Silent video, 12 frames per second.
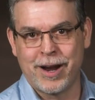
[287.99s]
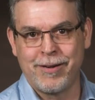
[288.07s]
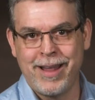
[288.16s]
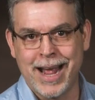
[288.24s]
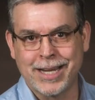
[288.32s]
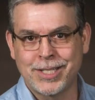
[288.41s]
our
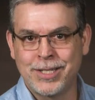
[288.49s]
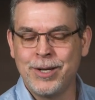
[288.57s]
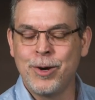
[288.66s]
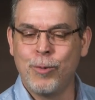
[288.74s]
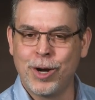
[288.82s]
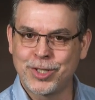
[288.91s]
next
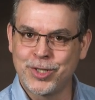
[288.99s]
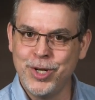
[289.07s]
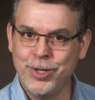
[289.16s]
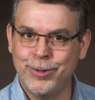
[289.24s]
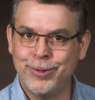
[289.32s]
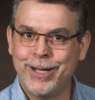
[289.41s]
What's
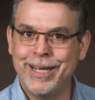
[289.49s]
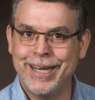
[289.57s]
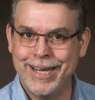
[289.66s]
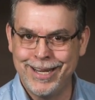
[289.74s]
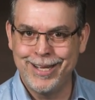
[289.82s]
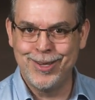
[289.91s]
New
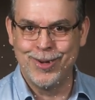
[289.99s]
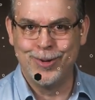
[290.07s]
in EDU.